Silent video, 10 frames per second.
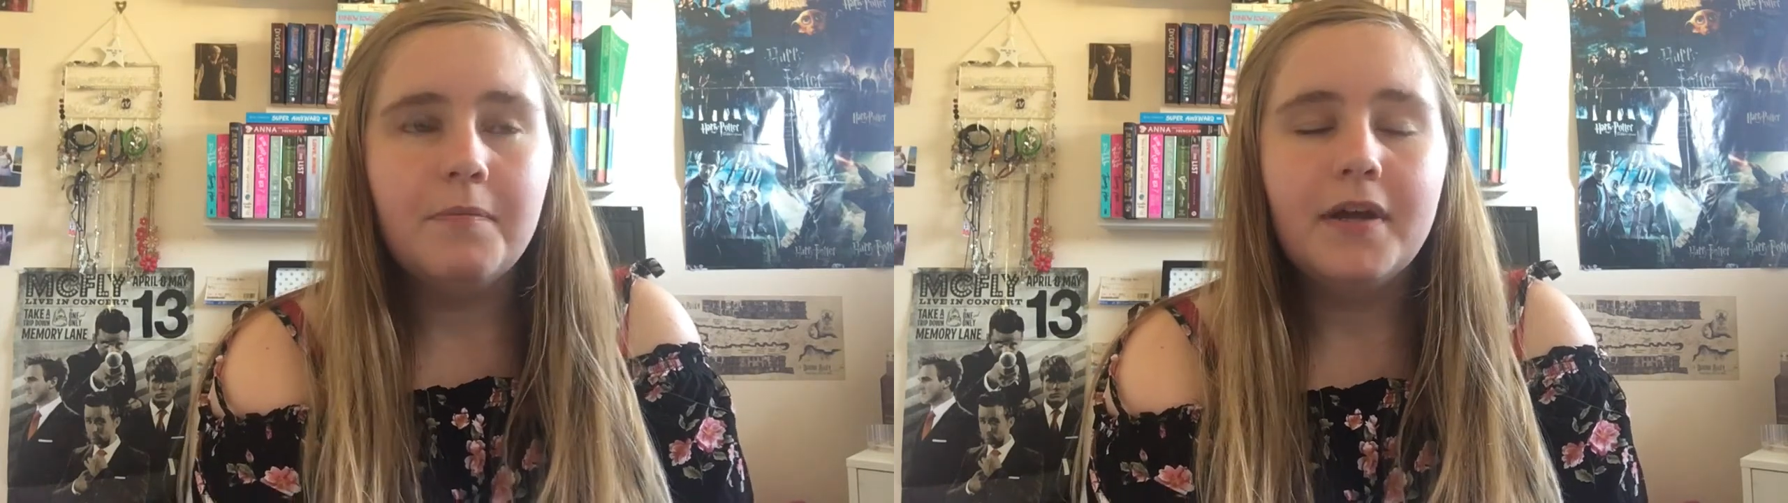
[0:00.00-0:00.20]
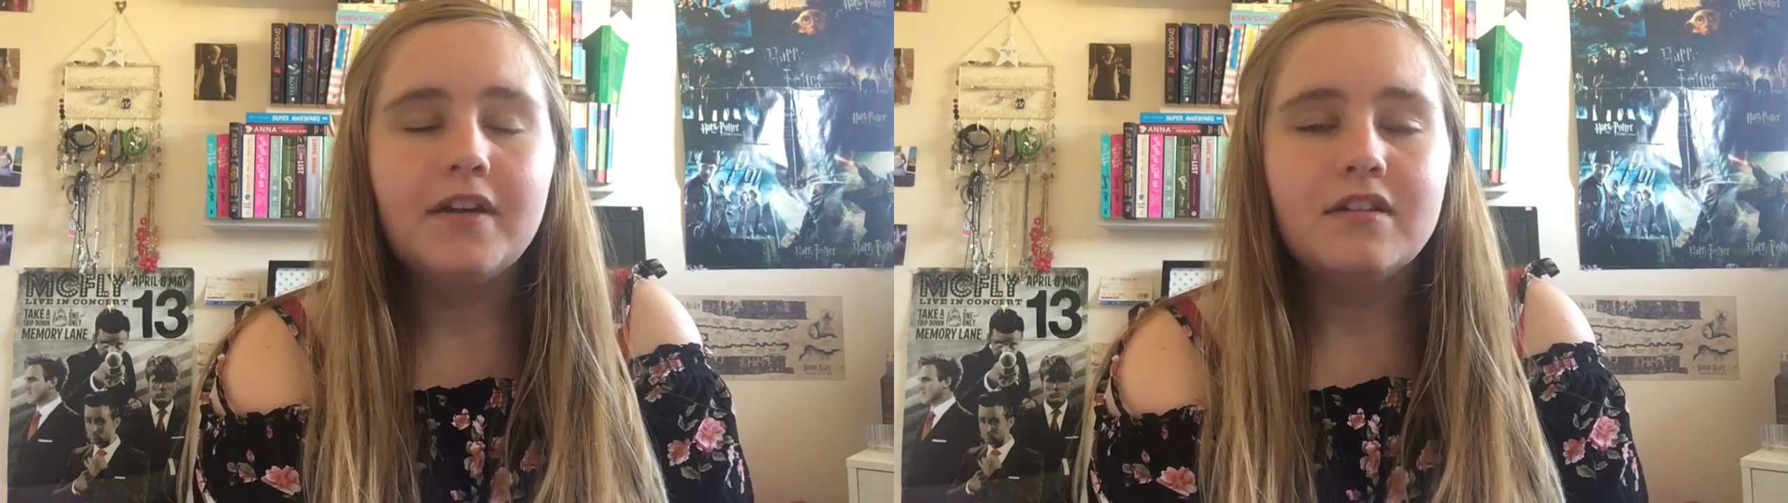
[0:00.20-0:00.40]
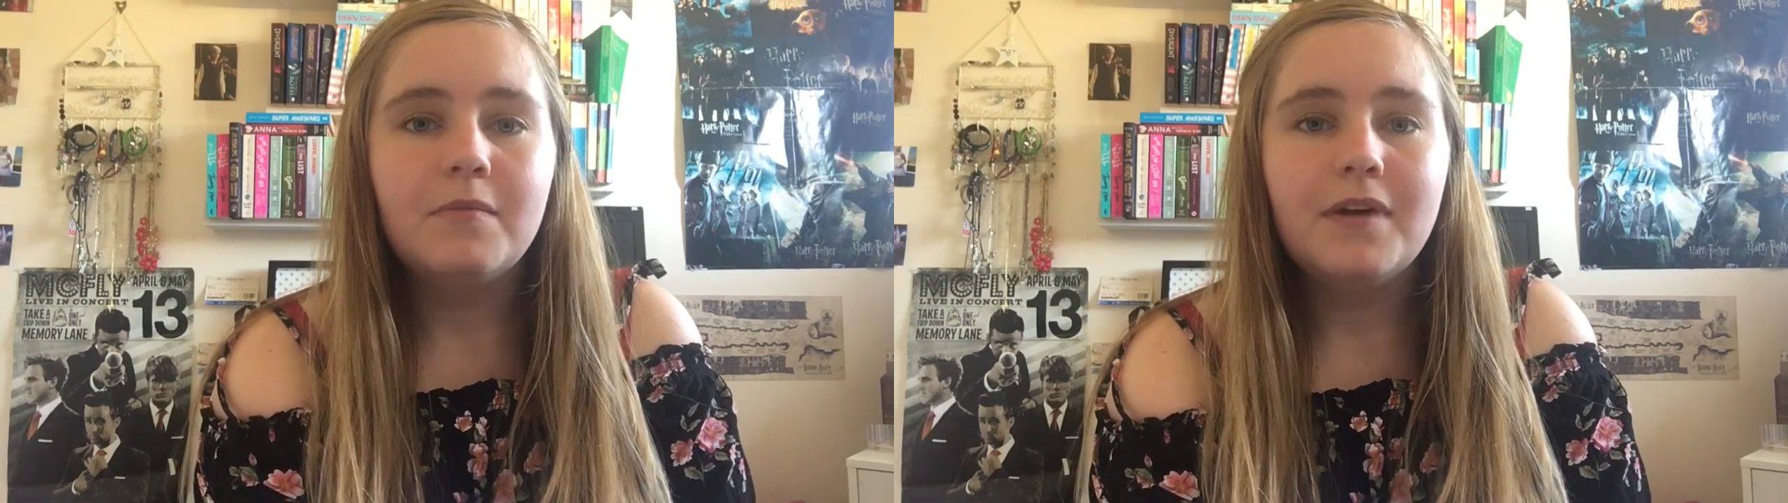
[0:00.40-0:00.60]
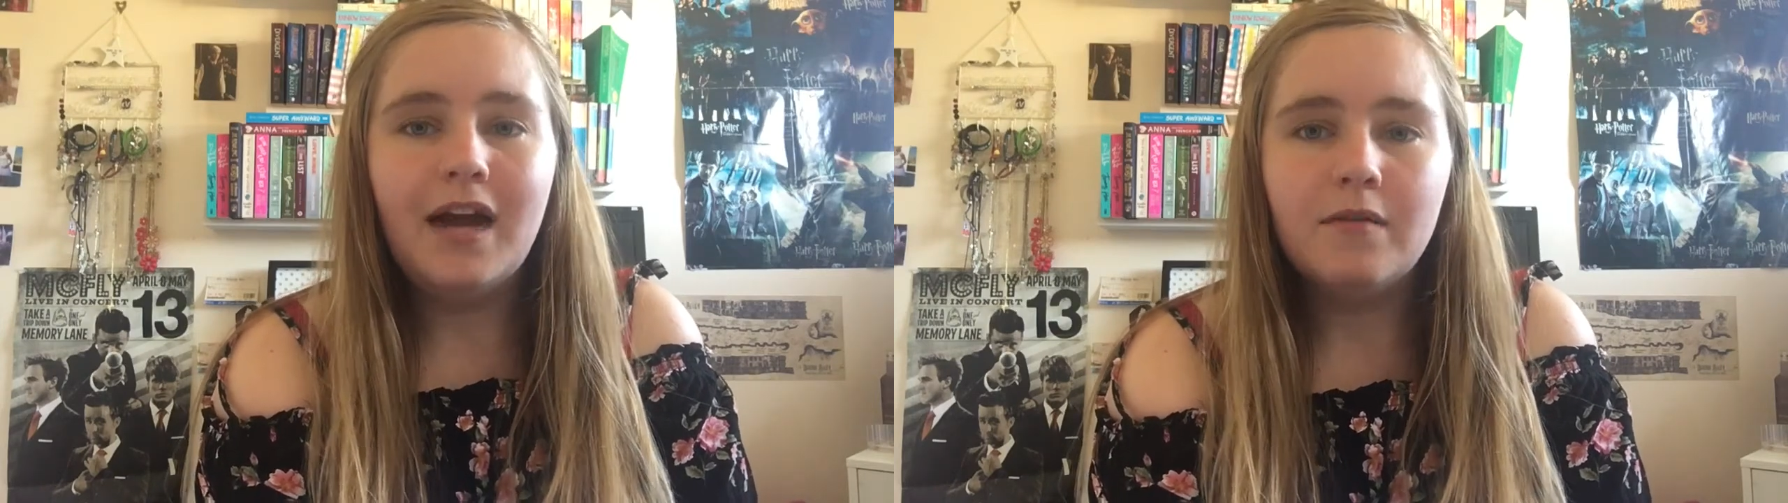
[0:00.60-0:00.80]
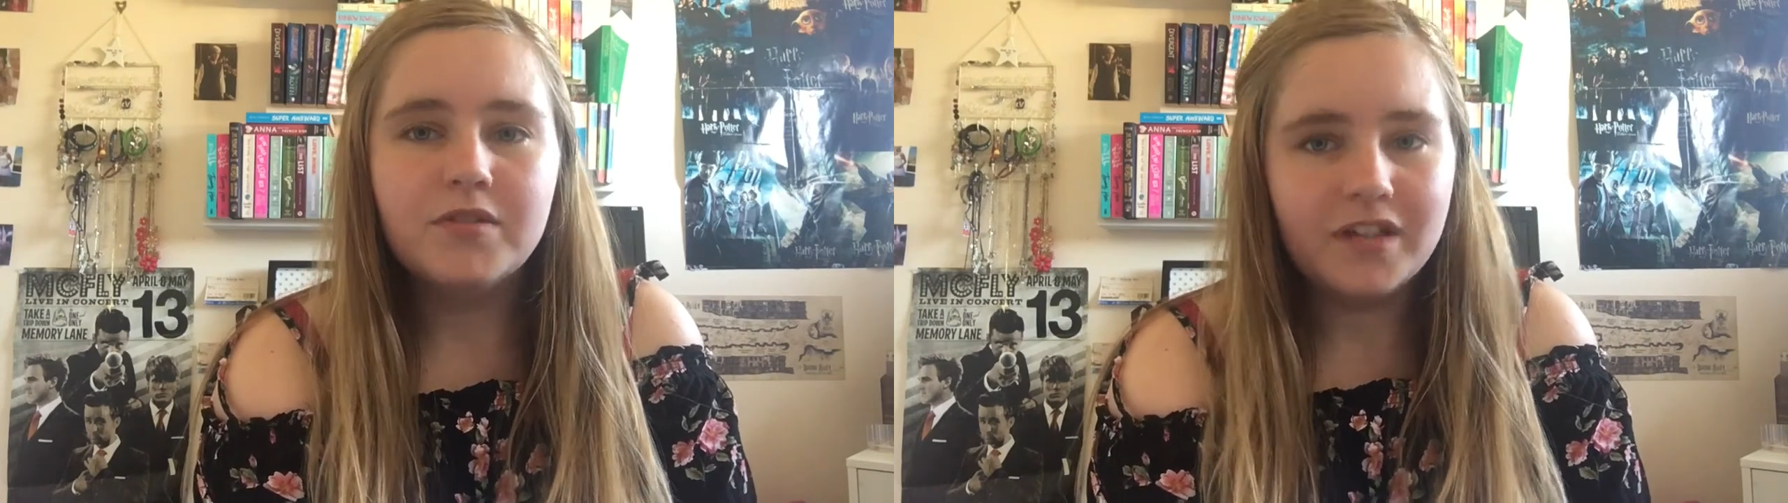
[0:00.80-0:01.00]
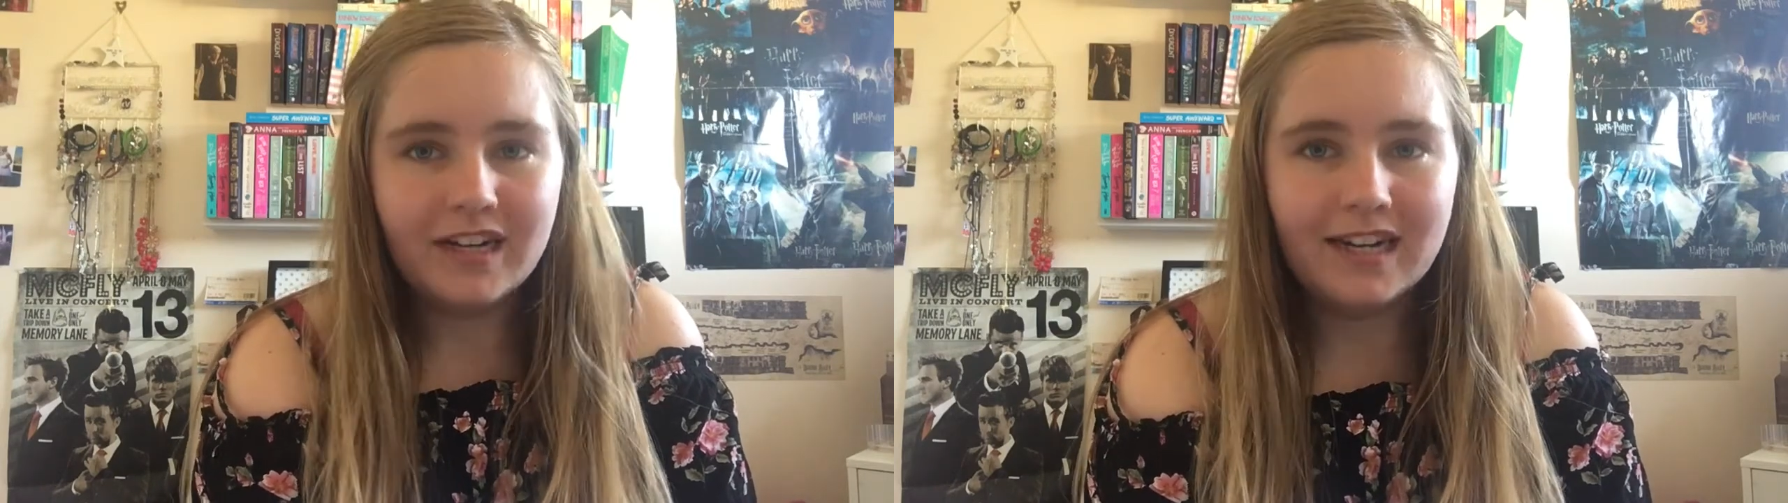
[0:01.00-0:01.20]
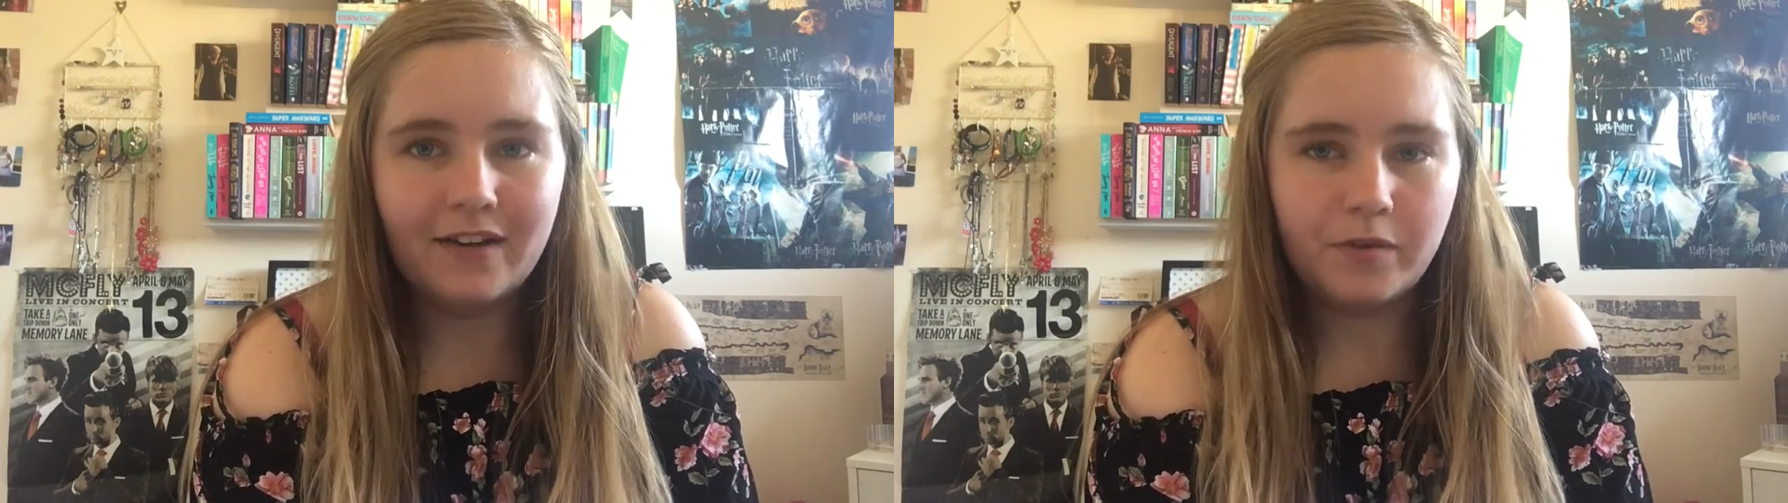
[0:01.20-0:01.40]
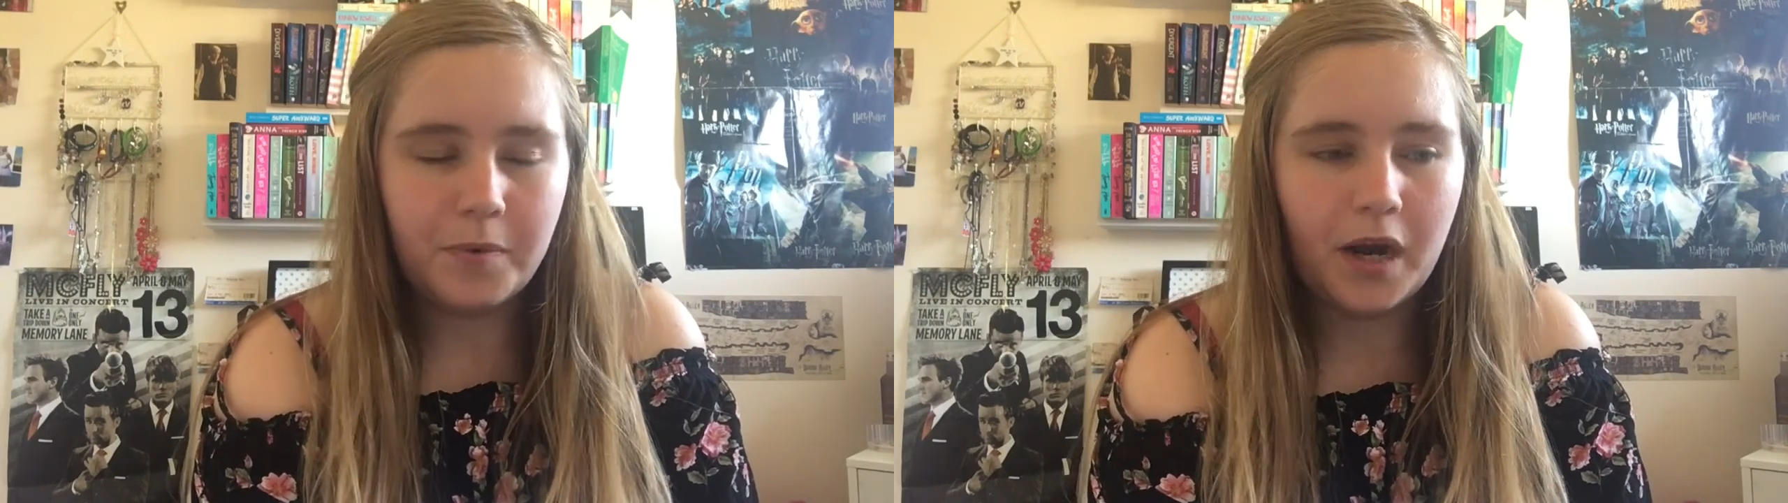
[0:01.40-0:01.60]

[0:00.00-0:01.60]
picked up and absolutely loved.